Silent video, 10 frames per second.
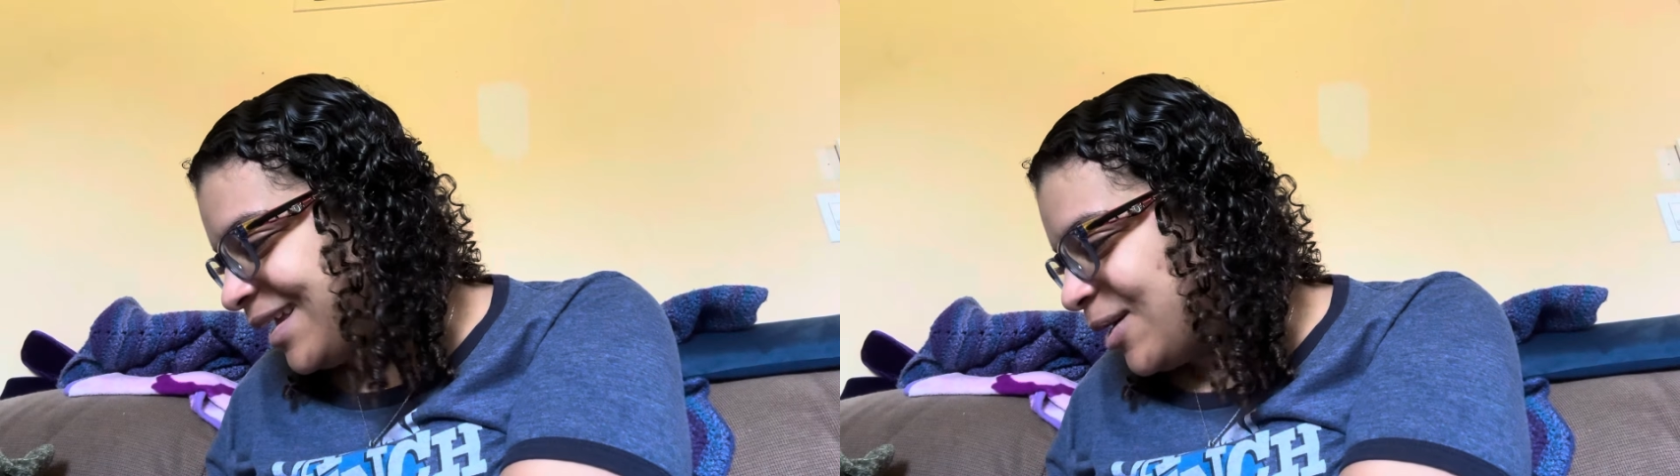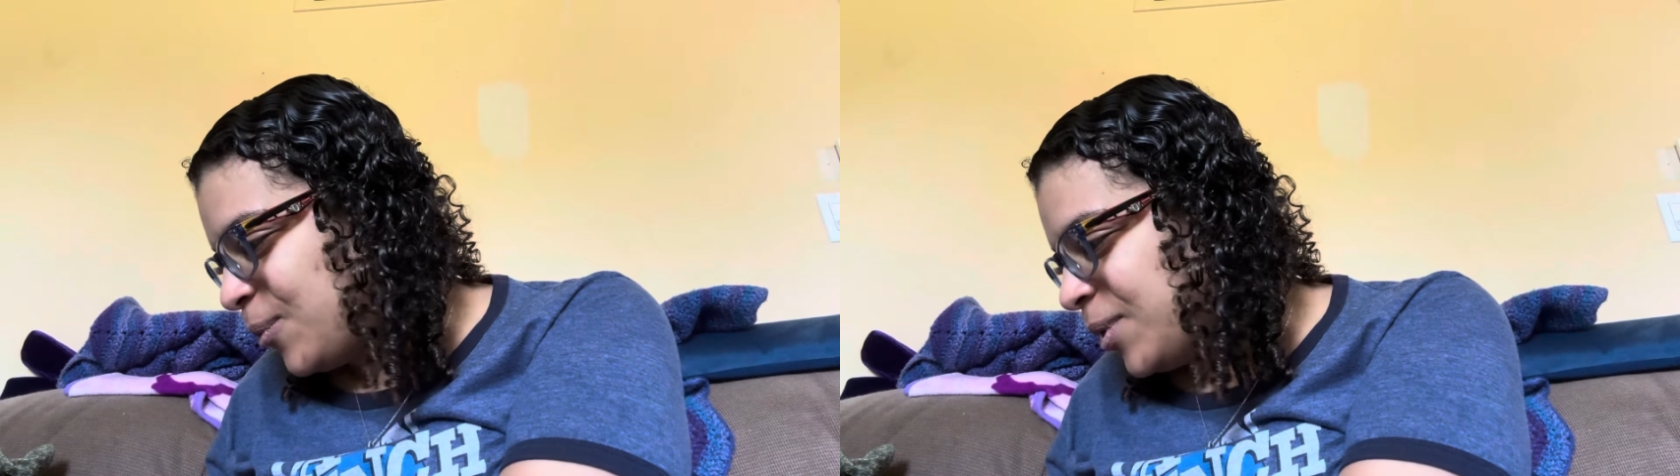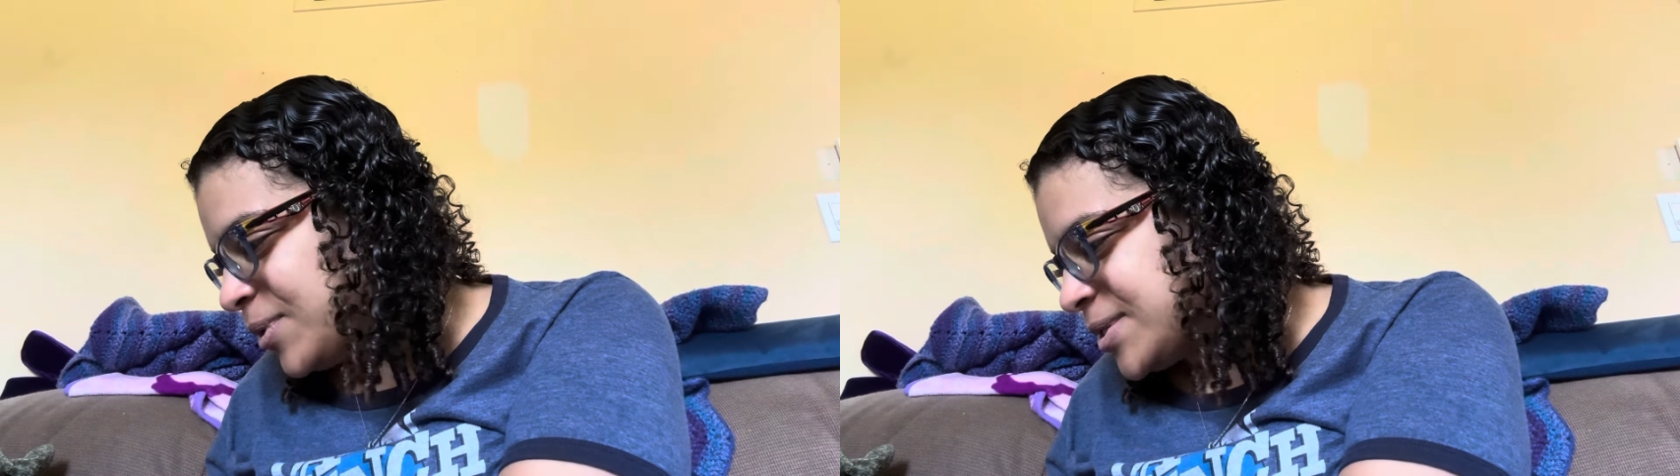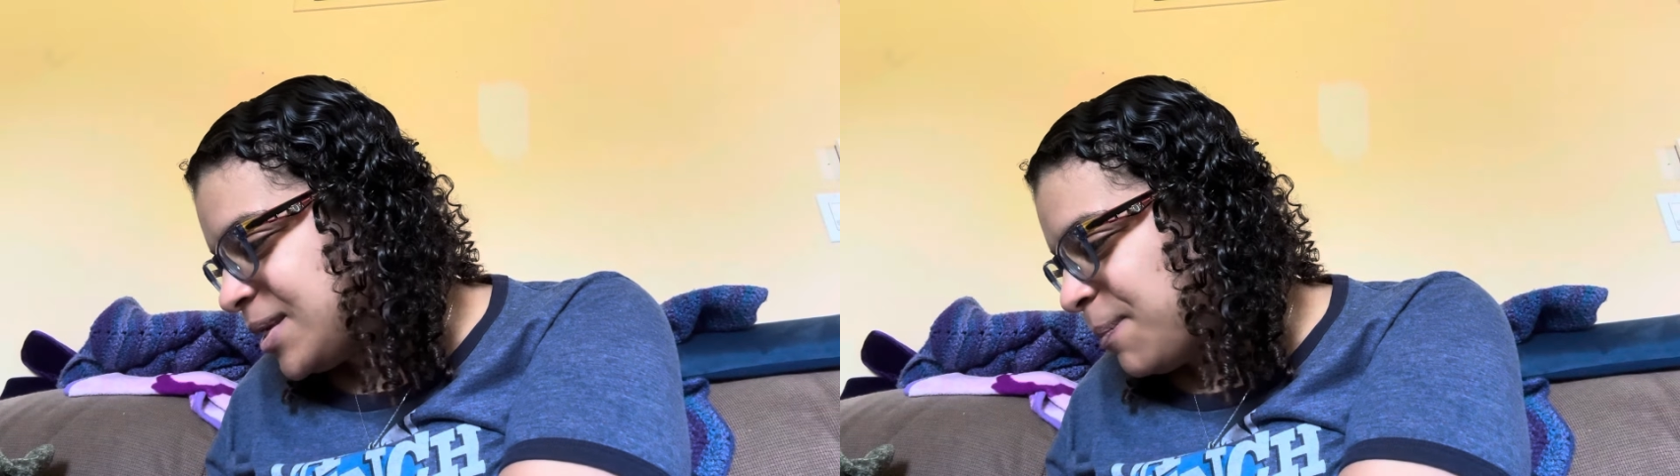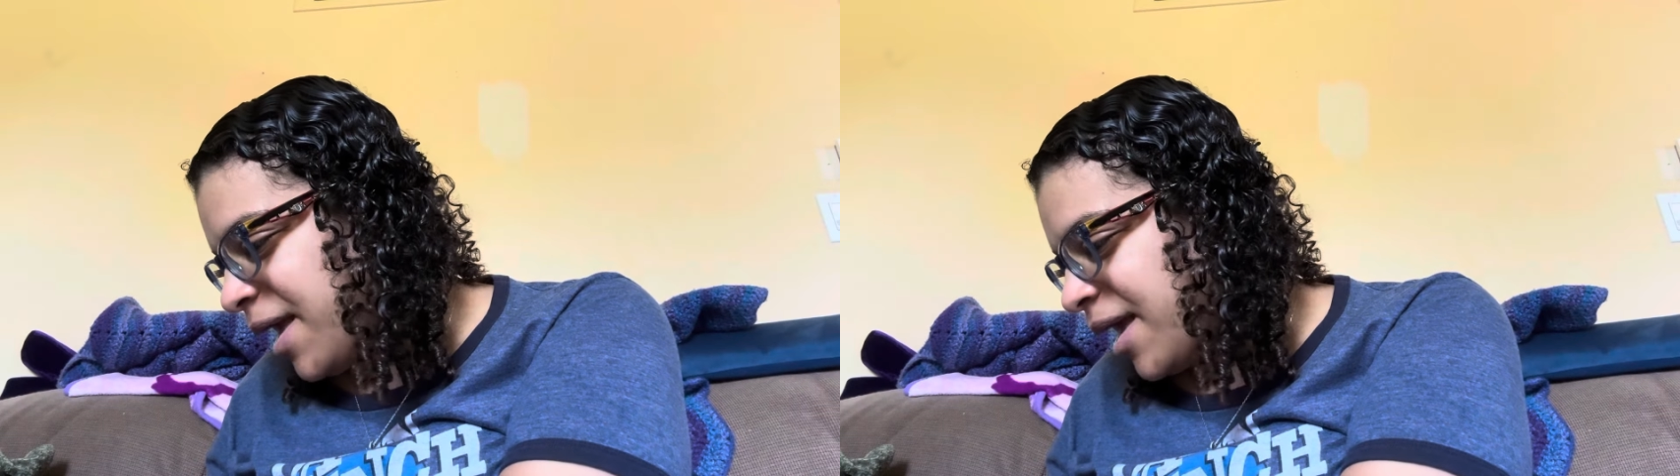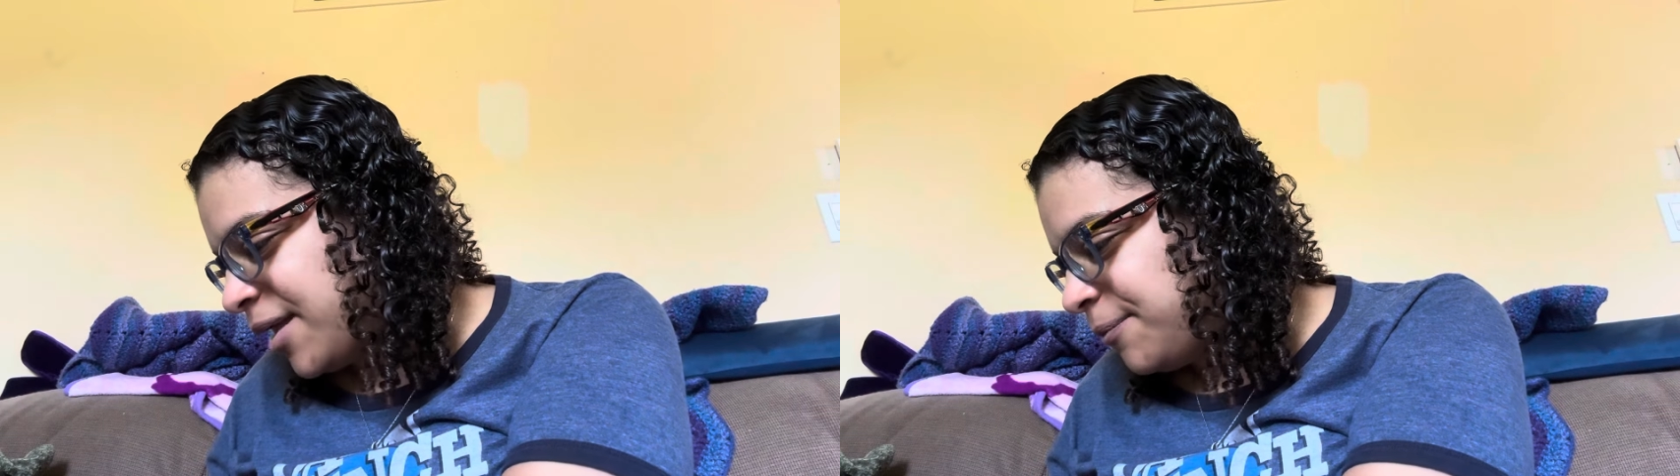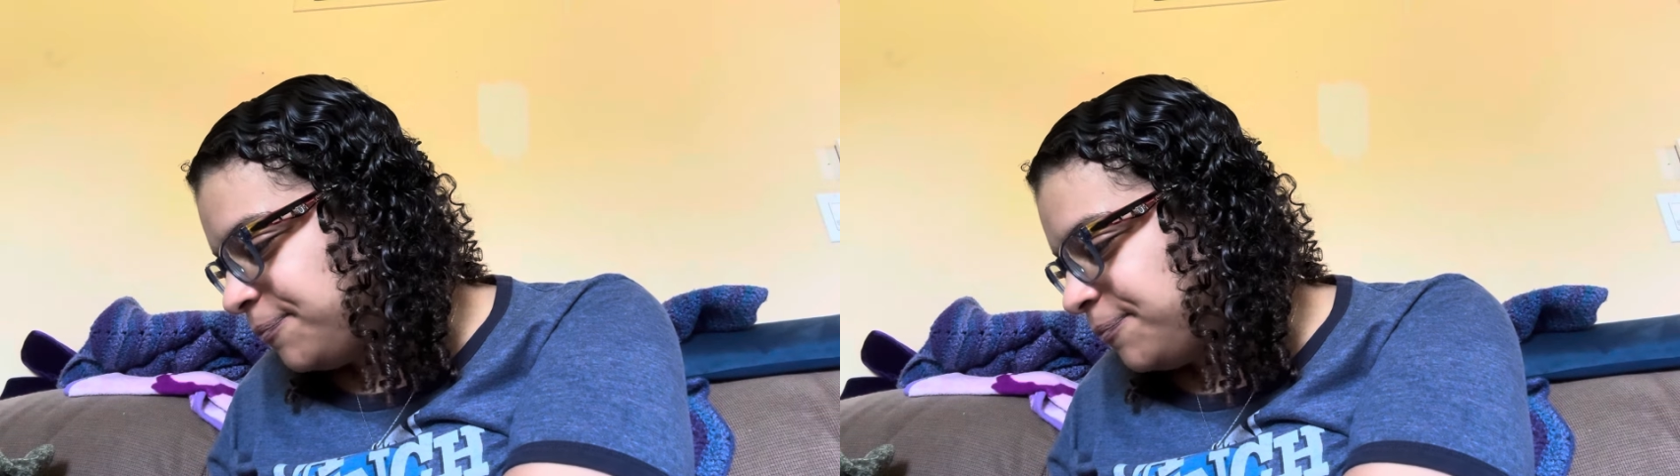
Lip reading: we will skip ahead.